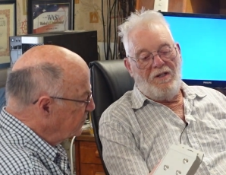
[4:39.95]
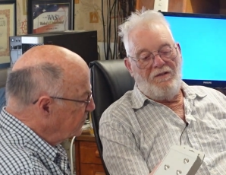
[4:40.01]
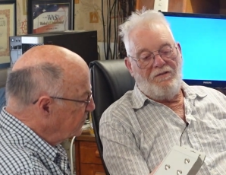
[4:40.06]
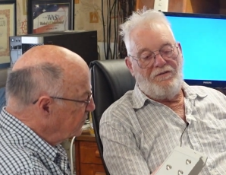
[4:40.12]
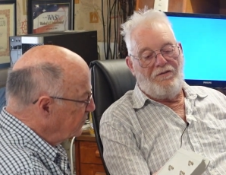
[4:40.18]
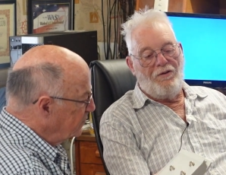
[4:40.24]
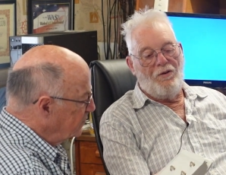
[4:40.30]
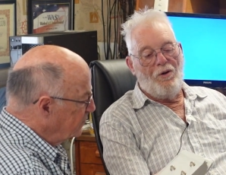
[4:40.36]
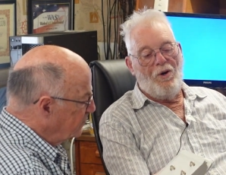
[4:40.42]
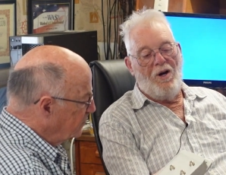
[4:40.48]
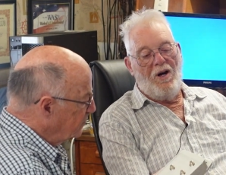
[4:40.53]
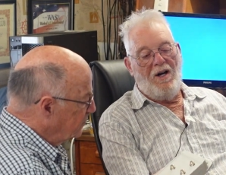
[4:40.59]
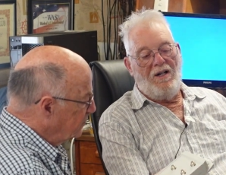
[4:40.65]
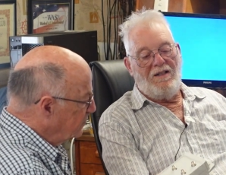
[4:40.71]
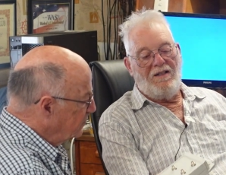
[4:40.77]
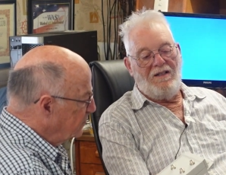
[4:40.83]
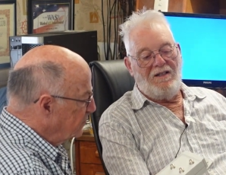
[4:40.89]

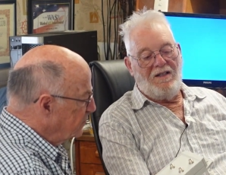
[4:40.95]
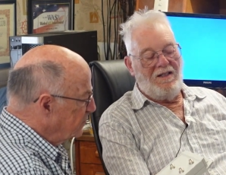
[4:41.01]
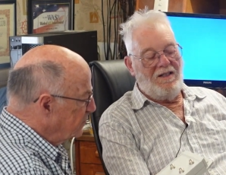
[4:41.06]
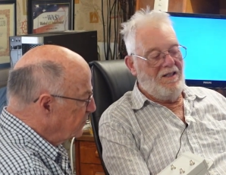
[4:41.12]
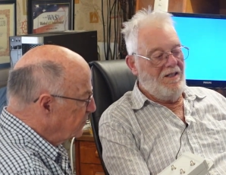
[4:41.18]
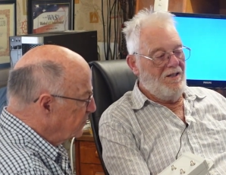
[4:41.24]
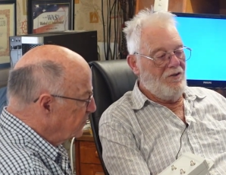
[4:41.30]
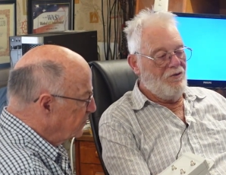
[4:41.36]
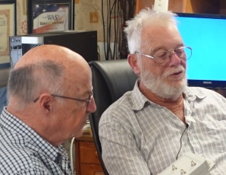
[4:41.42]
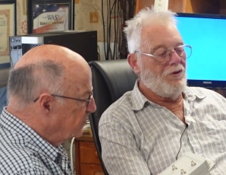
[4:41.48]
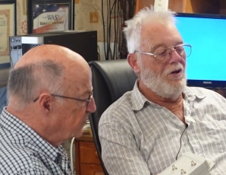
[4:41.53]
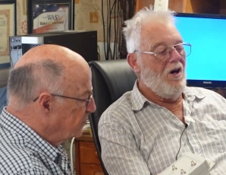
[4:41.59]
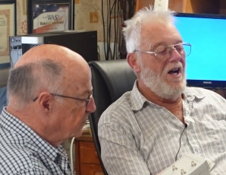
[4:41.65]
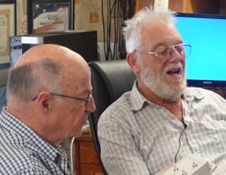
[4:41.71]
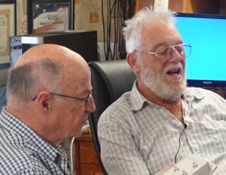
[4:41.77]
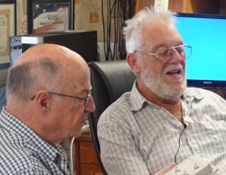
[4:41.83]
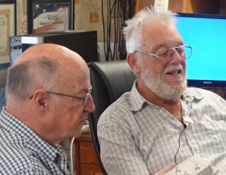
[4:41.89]
Speaker 1: four
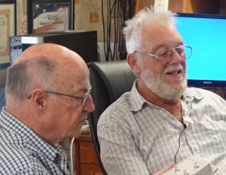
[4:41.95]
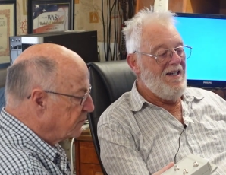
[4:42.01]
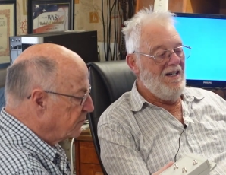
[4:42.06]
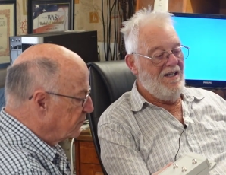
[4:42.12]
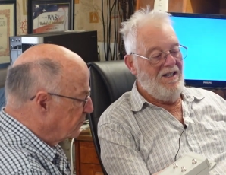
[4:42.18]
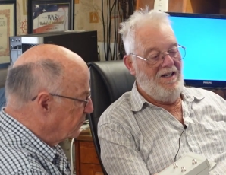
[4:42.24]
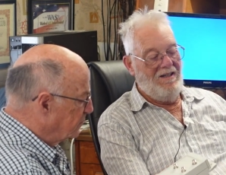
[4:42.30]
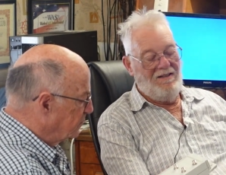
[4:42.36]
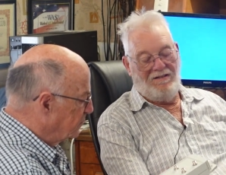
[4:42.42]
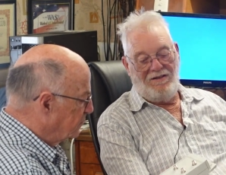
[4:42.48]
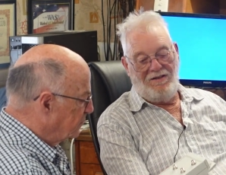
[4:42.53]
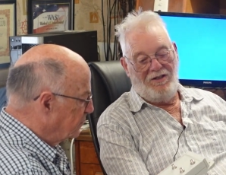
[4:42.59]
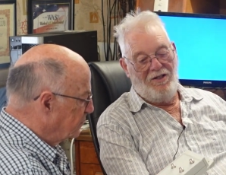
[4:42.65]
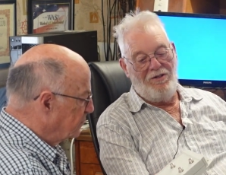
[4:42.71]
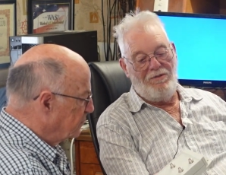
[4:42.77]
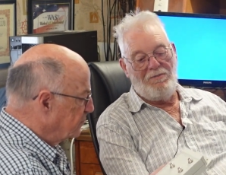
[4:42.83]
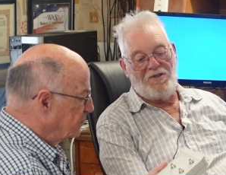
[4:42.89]
triangular
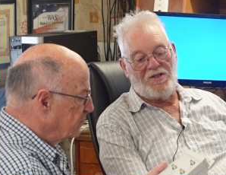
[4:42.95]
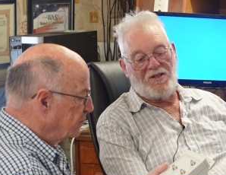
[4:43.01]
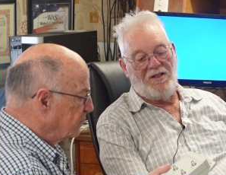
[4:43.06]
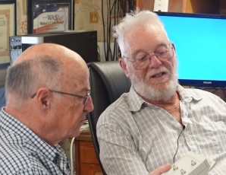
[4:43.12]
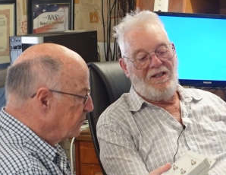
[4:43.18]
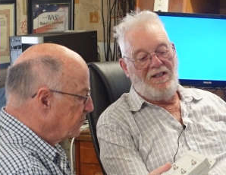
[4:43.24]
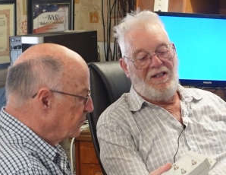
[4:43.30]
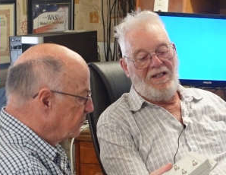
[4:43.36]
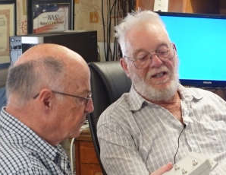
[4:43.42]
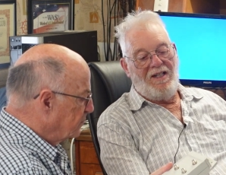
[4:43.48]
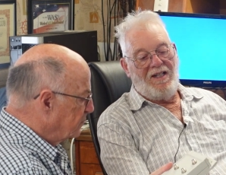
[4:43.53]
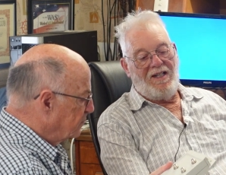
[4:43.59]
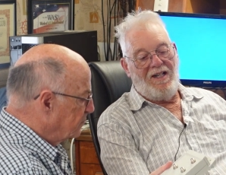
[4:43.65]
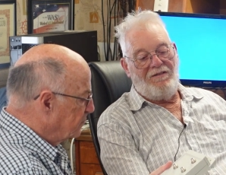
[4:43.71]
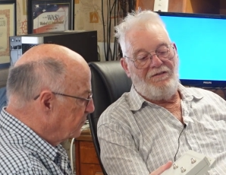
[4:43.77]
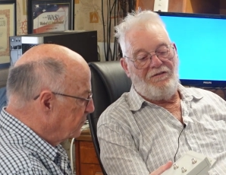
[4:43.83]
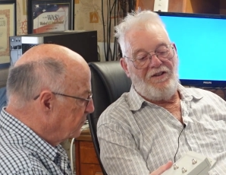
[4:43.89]
loops
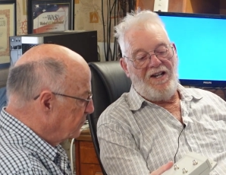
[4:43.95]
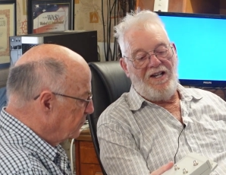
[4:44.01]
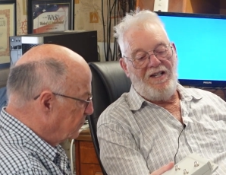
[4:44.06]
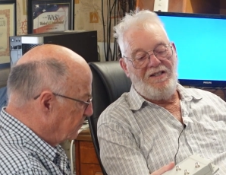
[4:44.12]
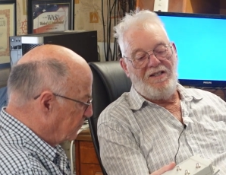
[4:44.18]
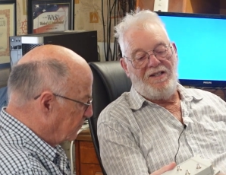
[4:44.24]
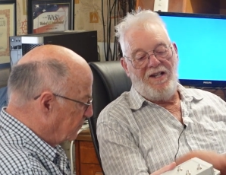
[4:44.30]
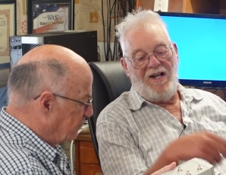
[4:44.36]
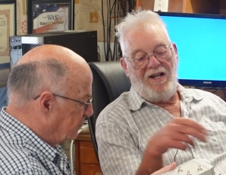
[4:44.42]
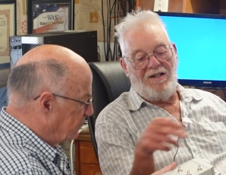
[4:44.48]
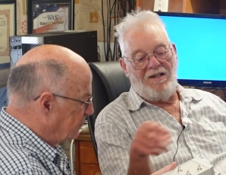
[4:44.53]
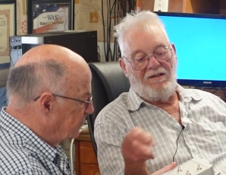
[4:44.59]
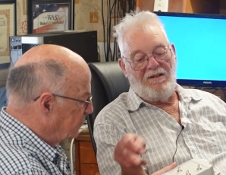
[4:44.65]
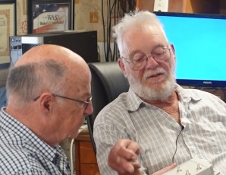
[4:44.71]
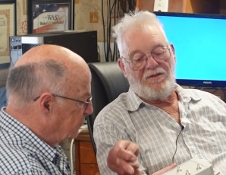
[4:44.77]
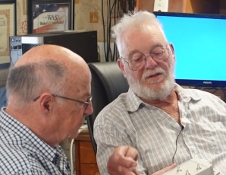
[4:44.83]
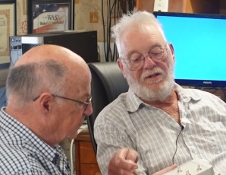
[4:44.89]
get fed into that
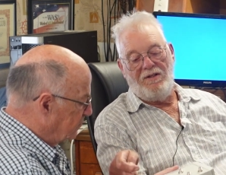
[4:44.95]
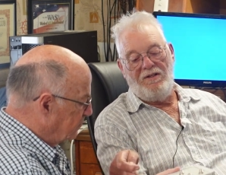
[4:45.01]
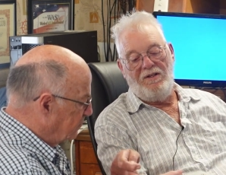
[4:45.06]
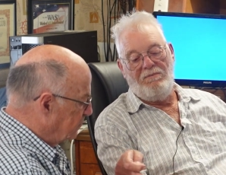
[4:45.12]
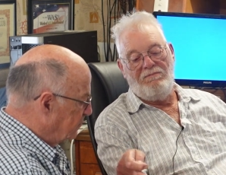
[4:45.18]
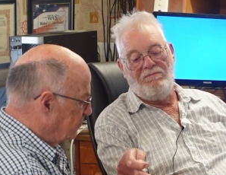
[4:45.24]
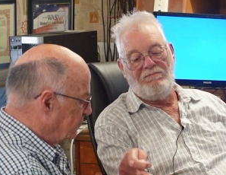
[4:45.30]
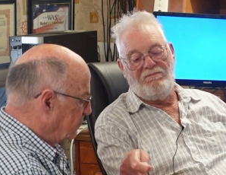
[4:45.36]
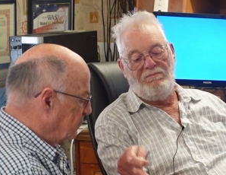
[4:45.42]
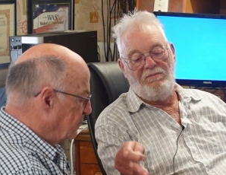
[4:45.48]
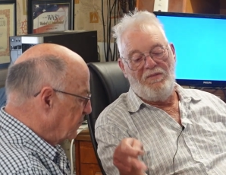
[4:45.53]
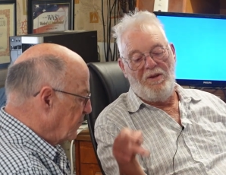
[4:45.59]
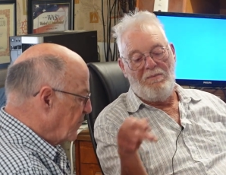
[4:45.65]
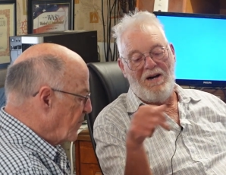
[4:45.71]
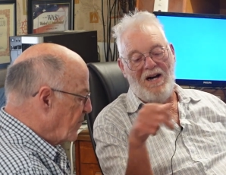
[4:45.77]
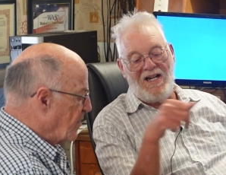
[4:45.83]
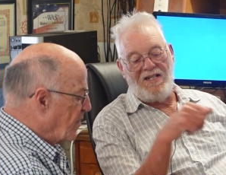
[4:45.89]
through the,
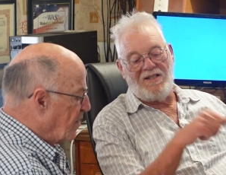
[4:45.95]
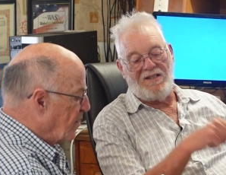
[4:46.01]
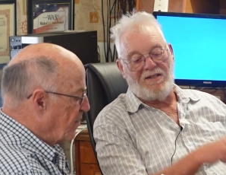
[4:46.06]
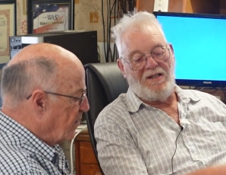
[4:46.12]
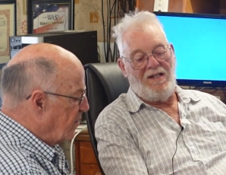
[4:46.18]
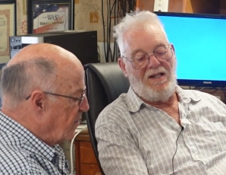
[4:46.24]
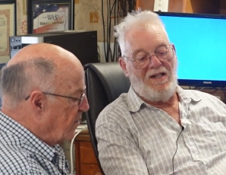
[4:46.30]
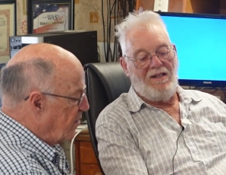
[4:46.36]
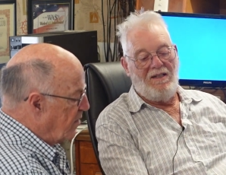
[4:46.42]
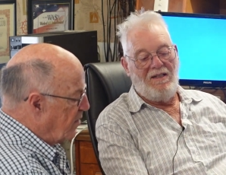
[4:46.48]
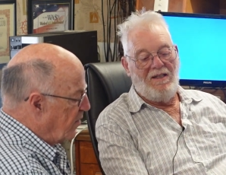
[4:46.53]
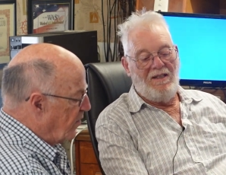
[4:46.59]
the base there.